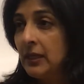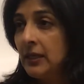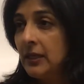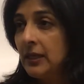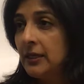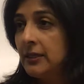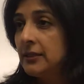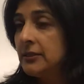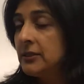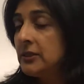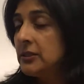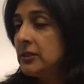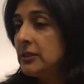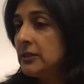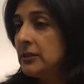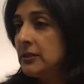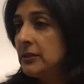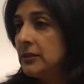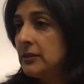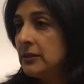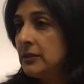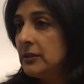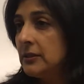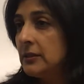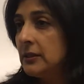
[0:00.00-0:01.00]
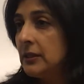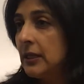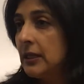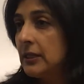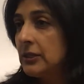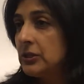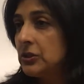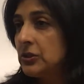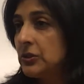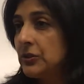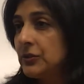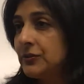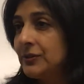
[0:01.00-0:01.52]
In addition,
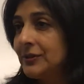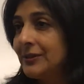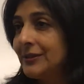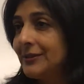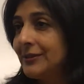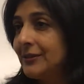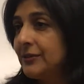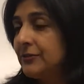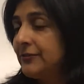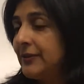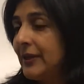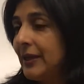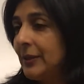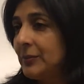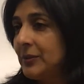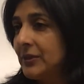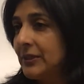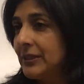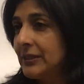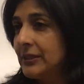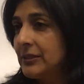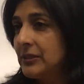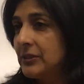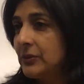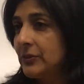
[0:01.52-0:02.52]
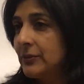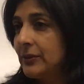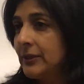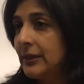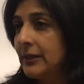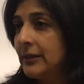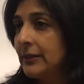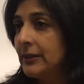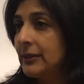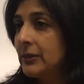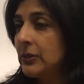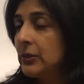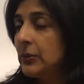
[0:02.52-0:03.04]
children and their families who
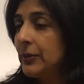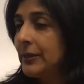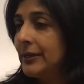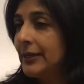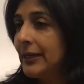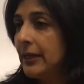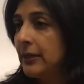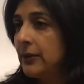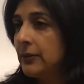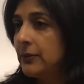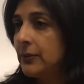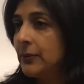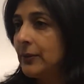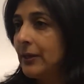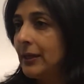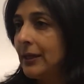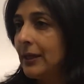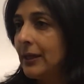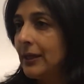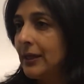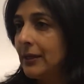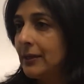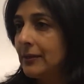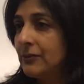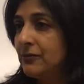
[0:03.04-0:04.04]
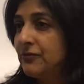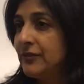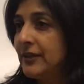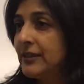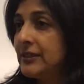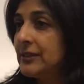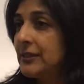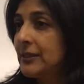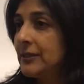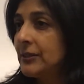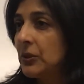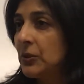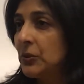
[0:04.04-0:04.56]
are now
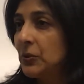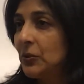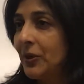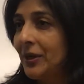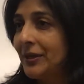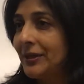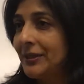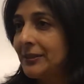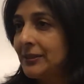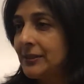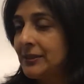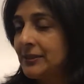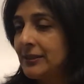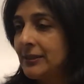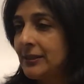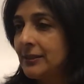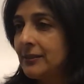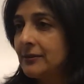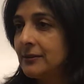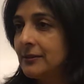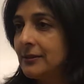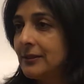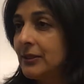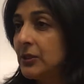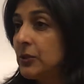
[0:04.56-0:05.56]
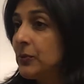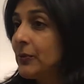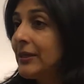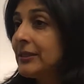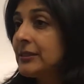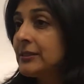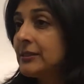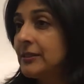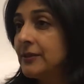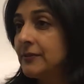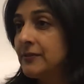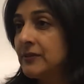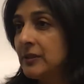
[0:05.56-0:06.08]
facing a chronic disease need a great
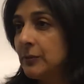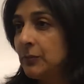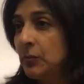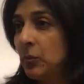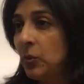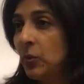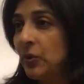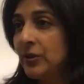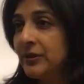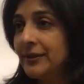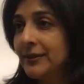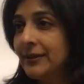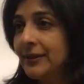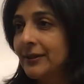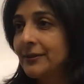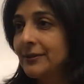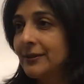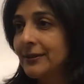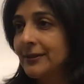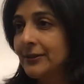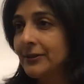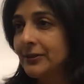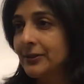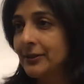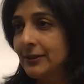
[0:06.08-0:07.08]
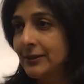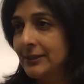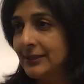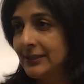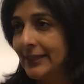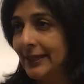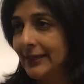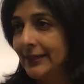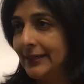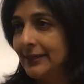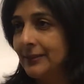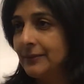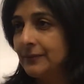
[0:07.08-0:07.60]
deal of support in the clinical
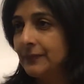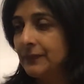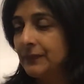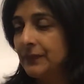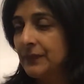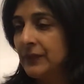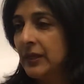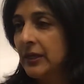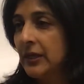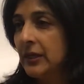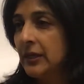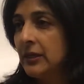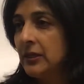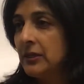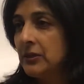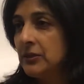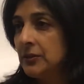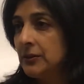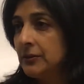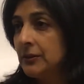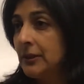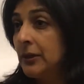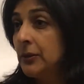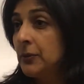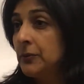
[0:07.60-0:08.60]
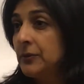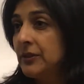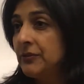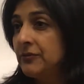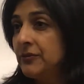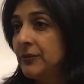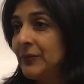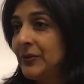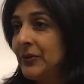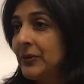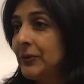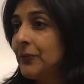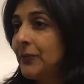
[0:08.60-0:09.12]
setting. So not only
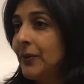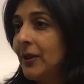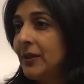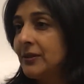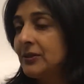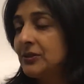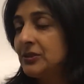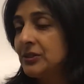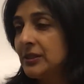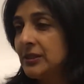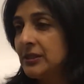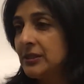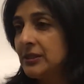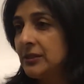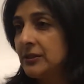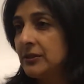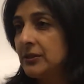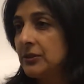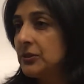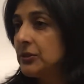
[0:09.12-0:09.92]
from the neurologist and a